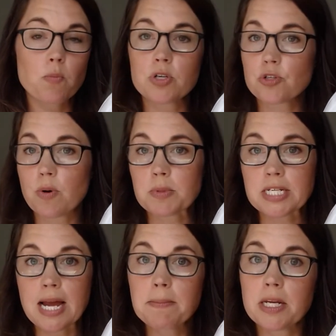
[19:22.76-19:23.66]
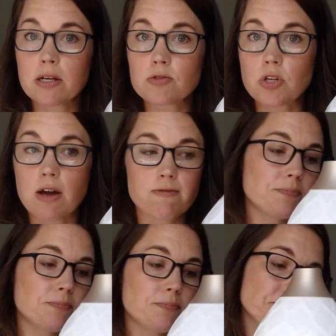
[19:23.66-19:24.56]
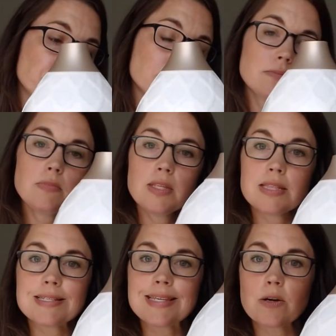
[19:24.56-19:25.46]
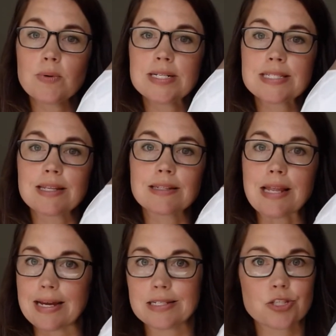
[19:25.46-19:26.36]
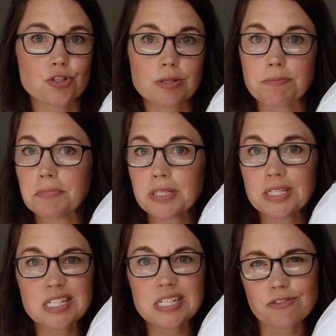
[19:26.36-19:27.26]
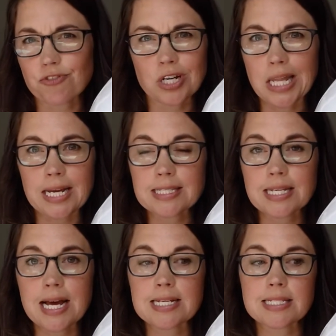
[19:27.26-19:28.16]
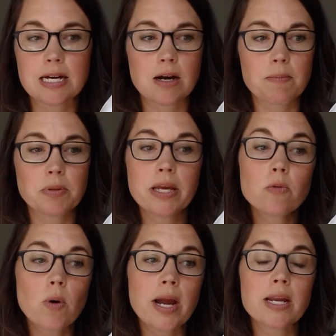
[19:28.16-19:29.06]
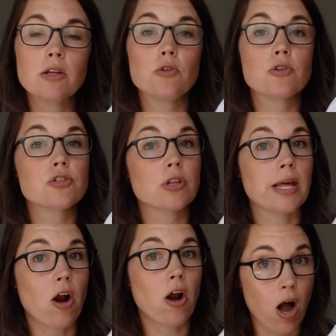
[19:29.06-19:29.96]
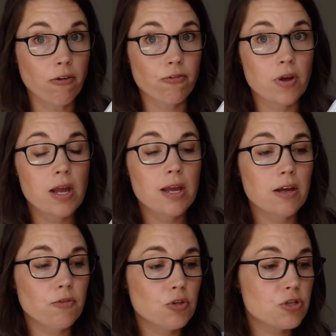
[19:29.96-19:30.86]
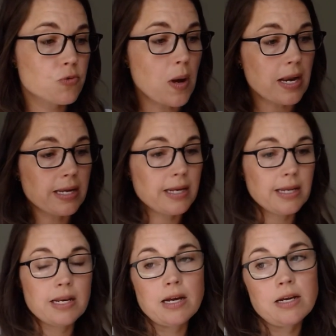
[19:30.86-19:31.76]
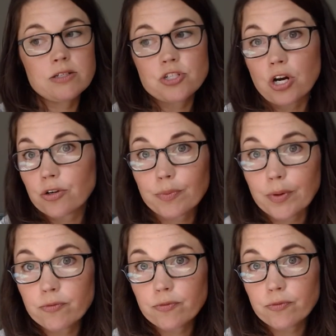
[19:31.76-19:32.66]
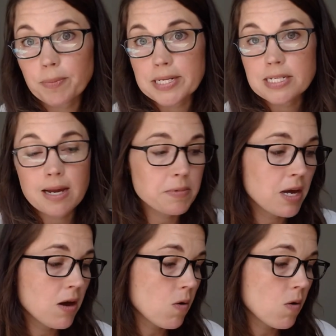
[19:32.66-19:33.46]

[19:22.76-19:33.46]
Push it one more time, and it goes off. The second one is the lights. There's a million different lights. It has plain white. You can turn the light off if you just want it in a dark room for bedtime.